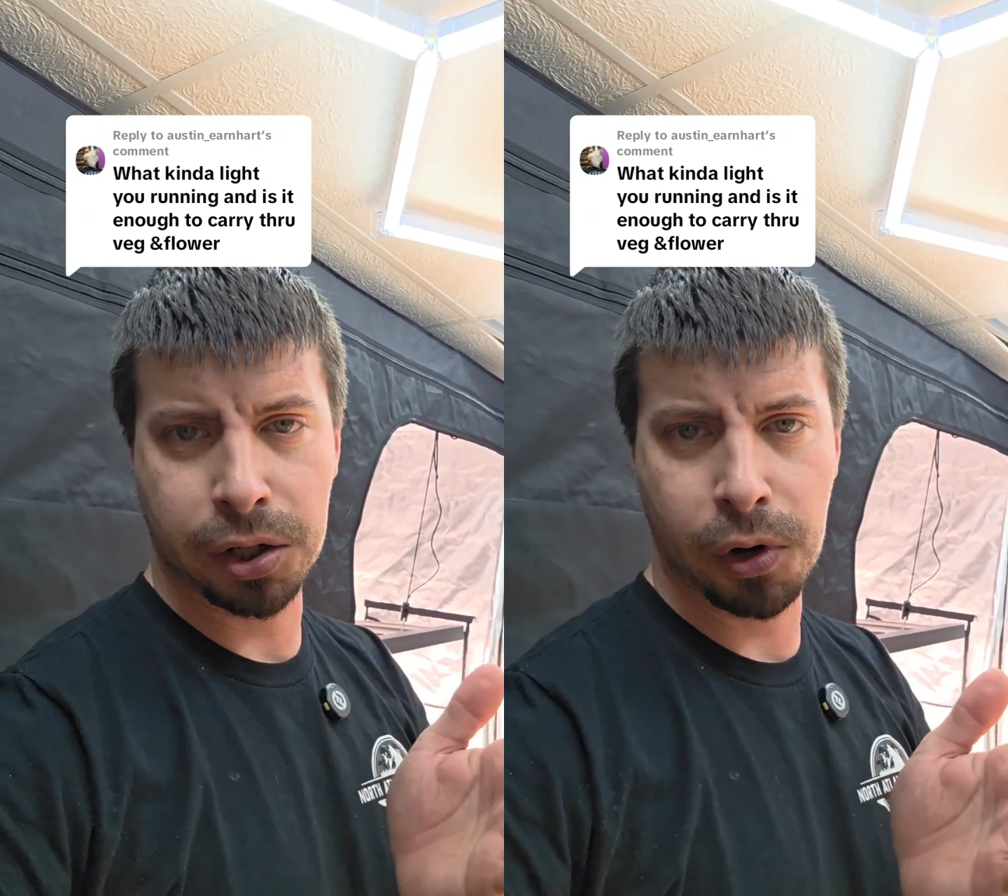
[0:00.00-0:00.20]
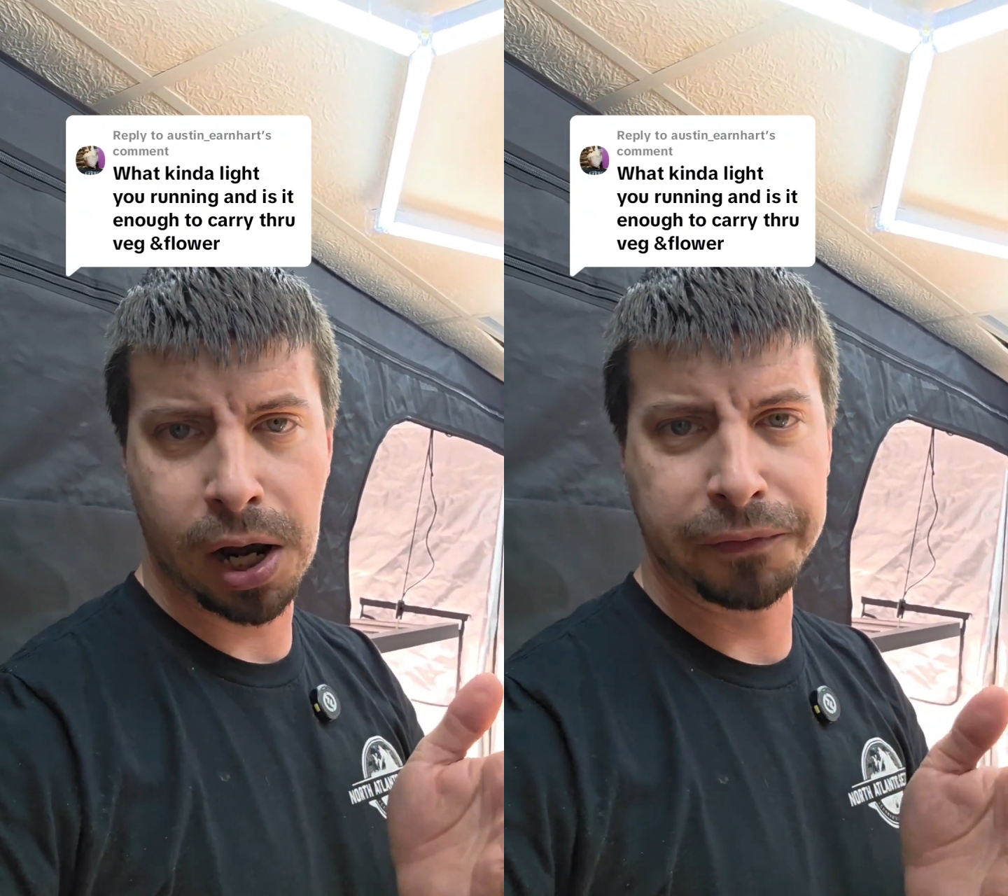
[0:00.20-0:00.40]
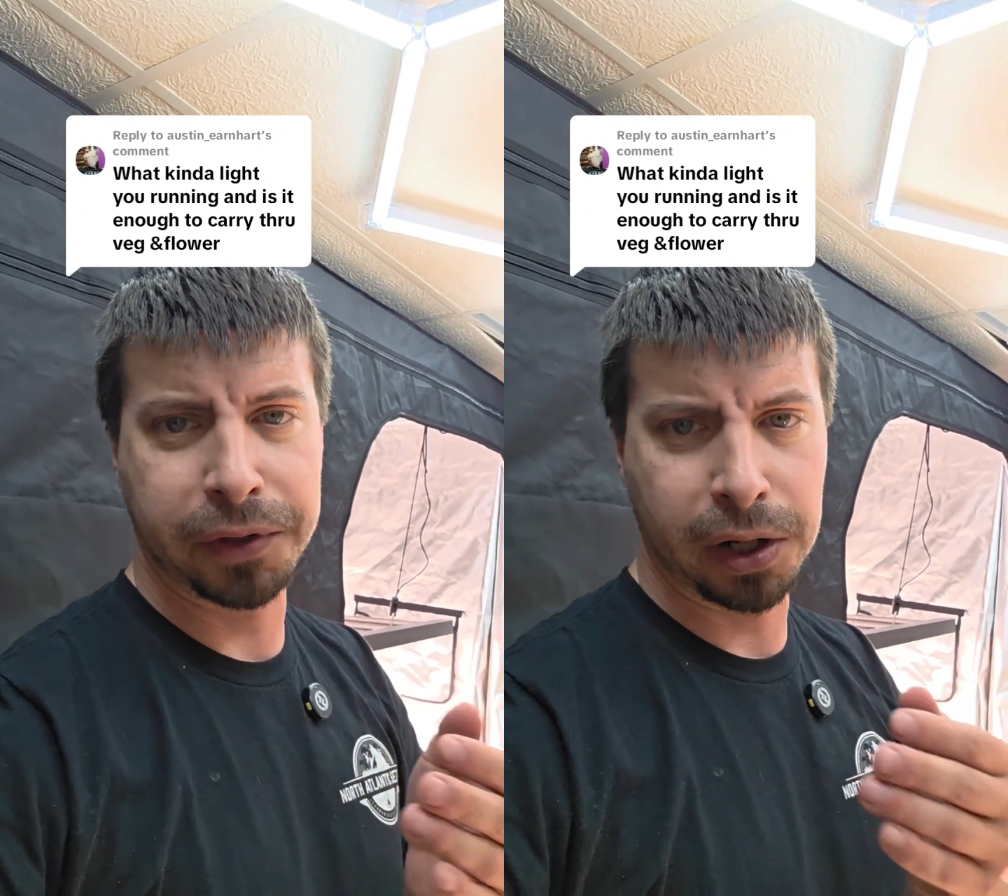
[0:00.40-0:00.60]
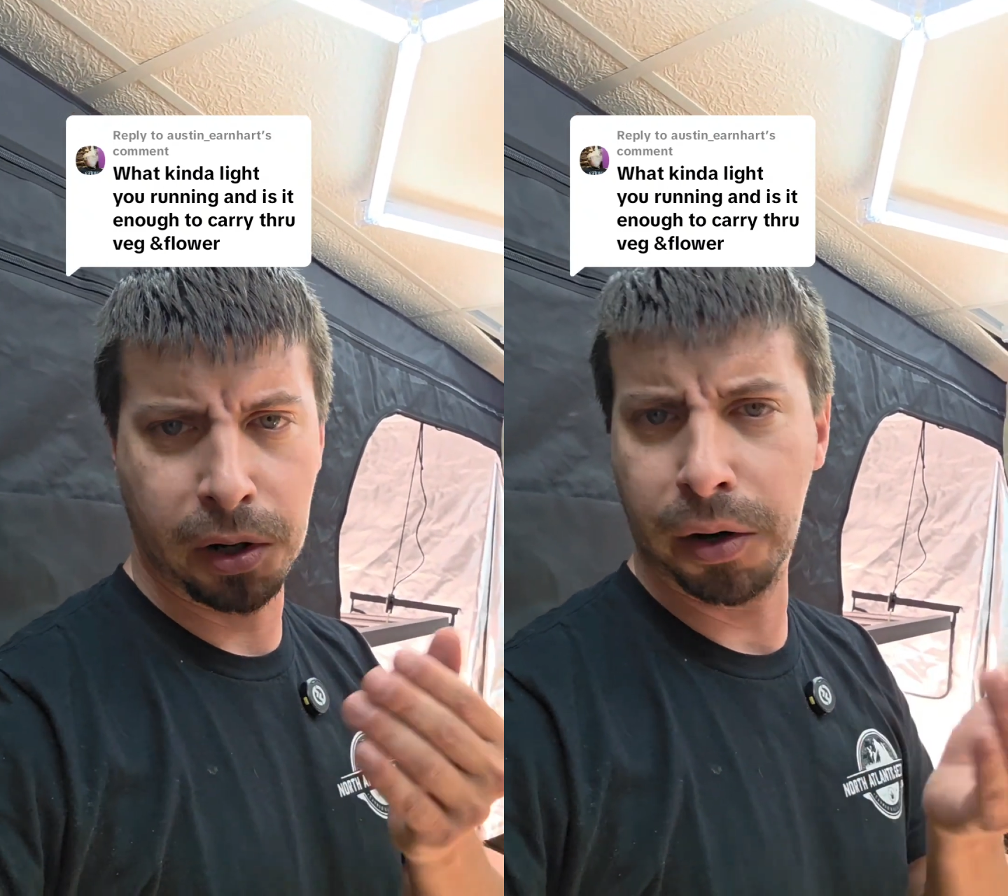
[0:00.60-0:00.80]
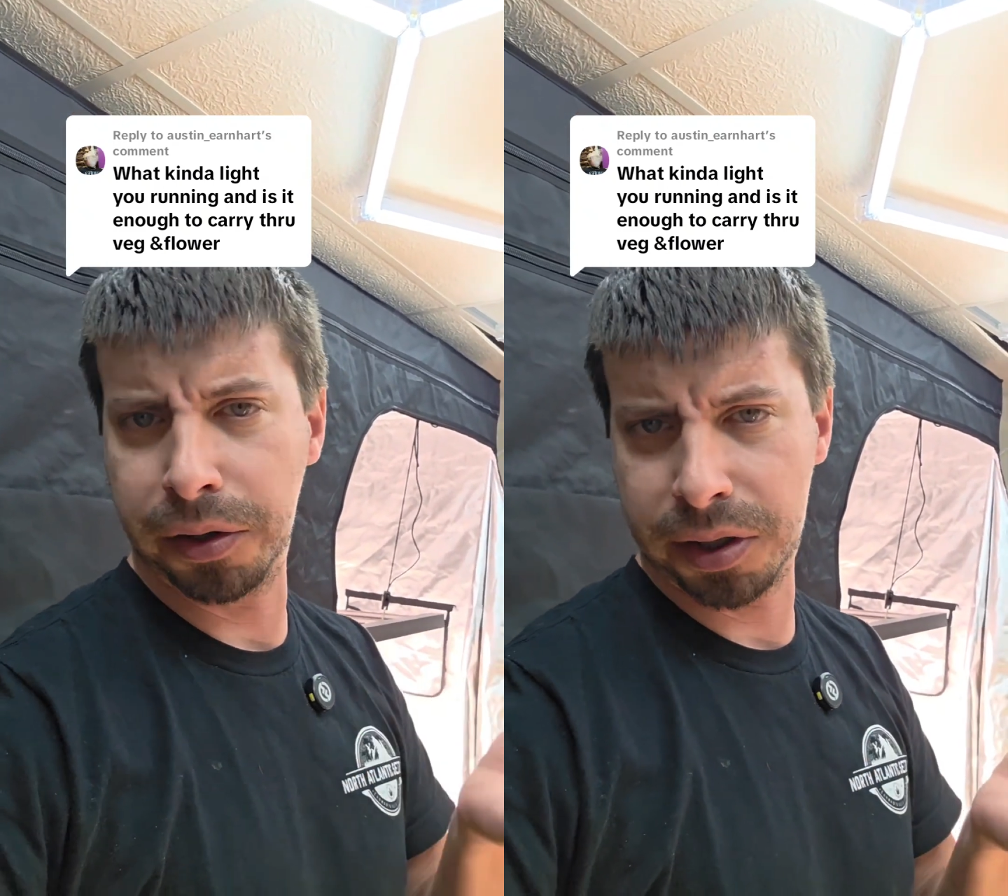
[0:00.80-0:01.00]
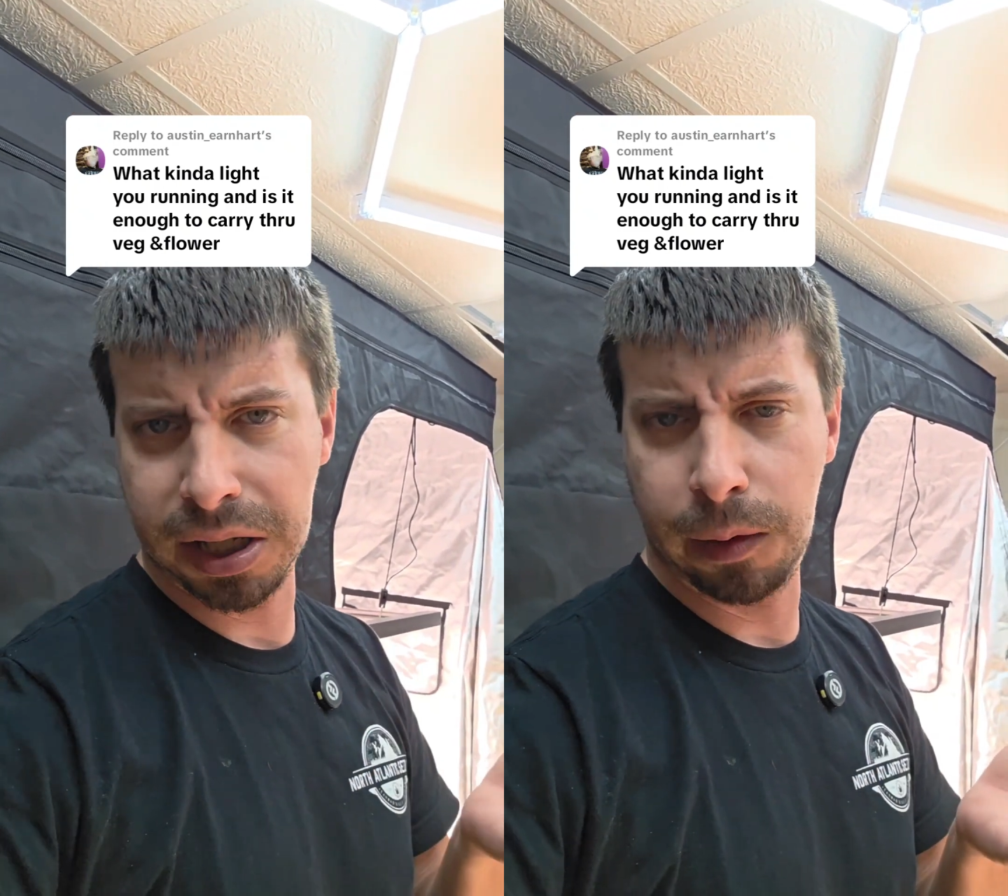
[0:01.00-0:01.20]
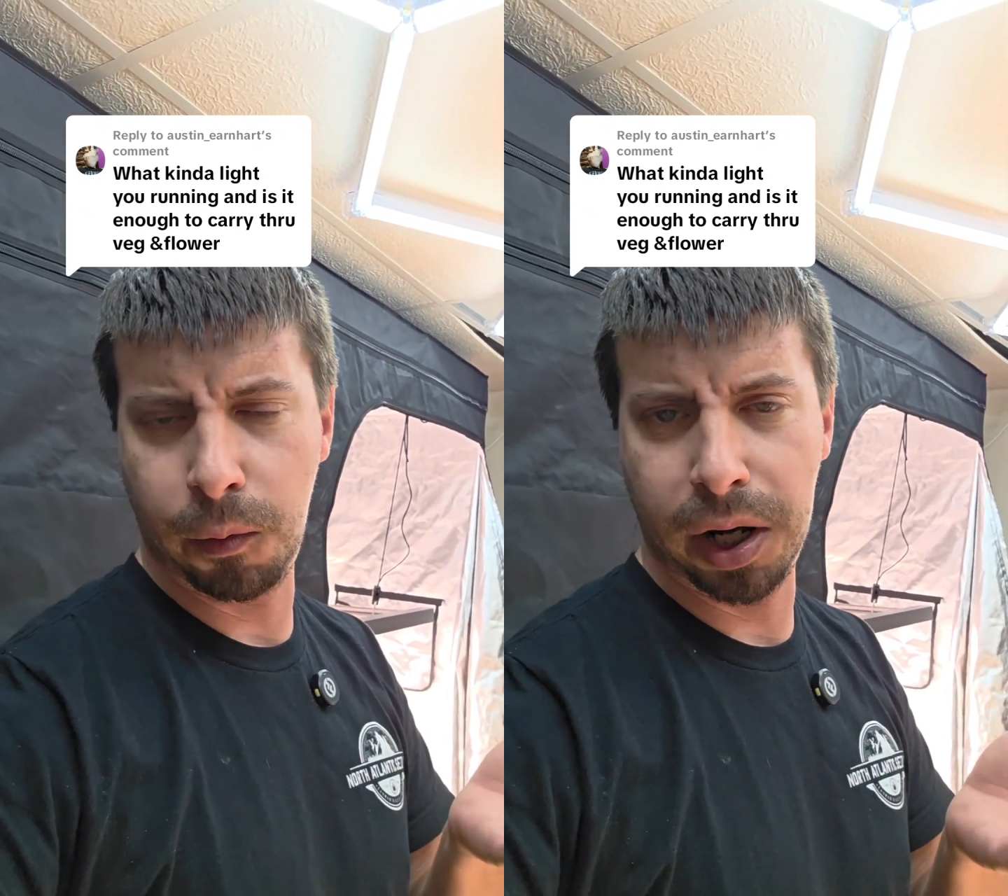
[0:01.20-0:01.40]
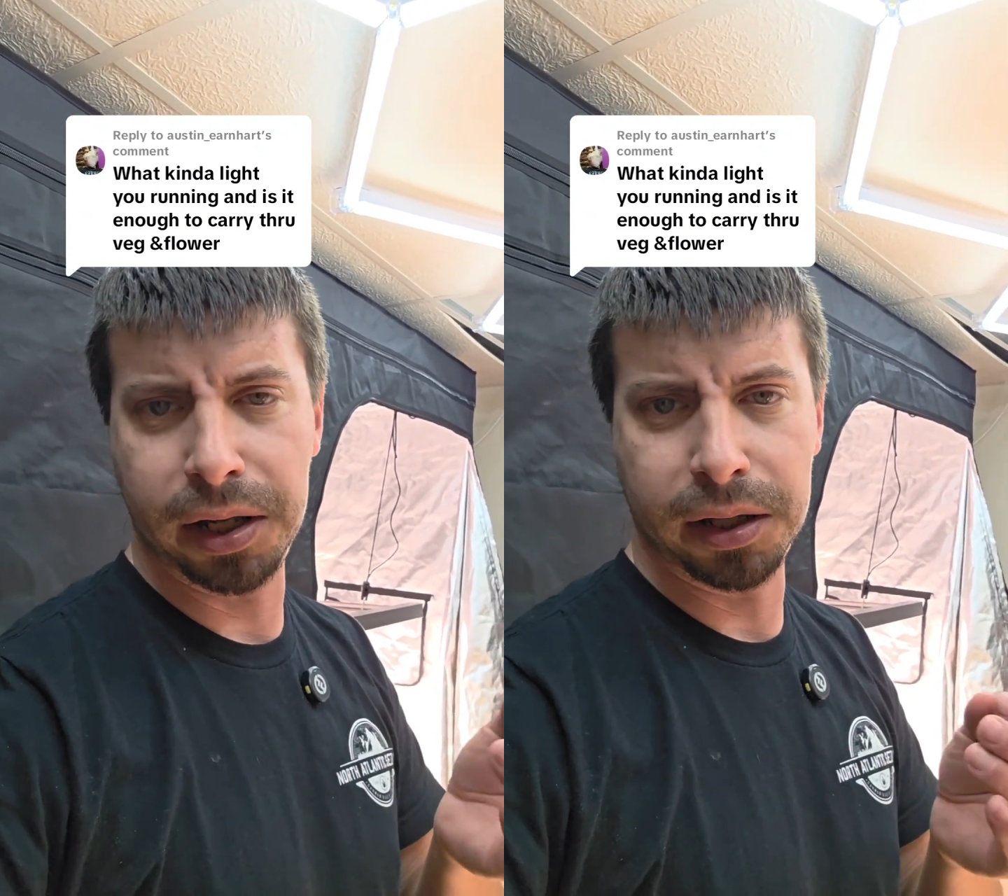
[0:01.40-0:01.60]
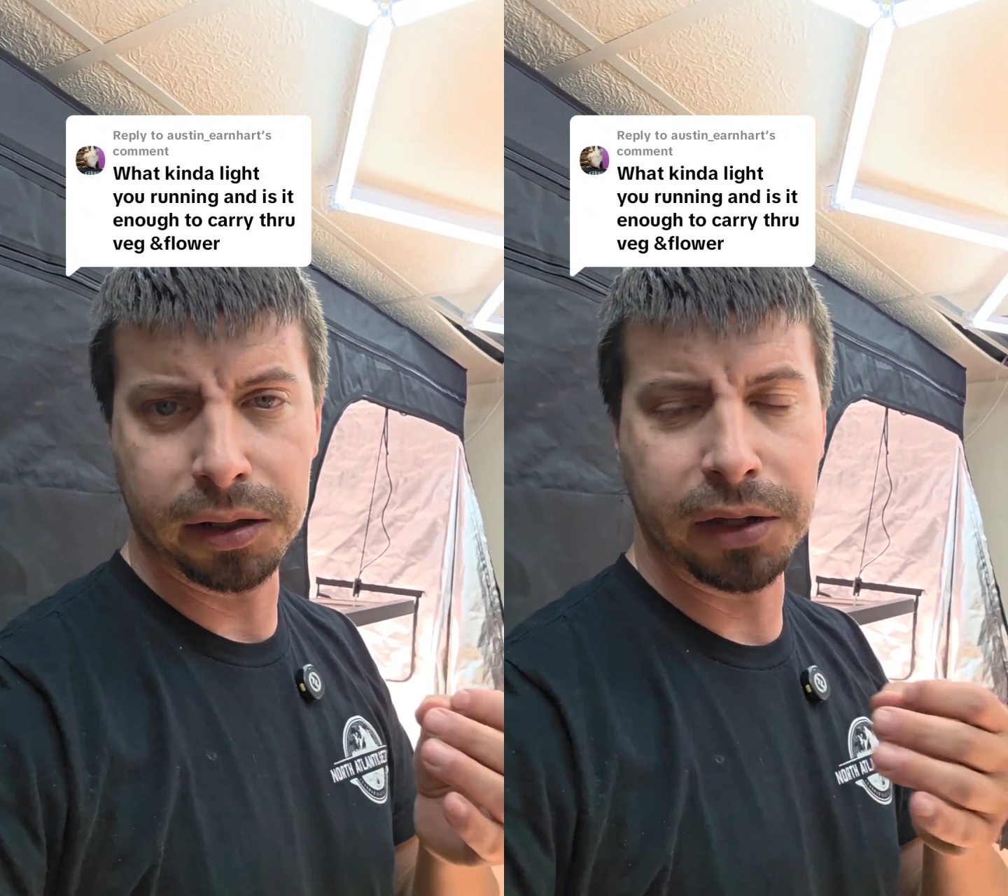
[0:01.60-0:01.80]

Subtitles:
that are out there are the same way.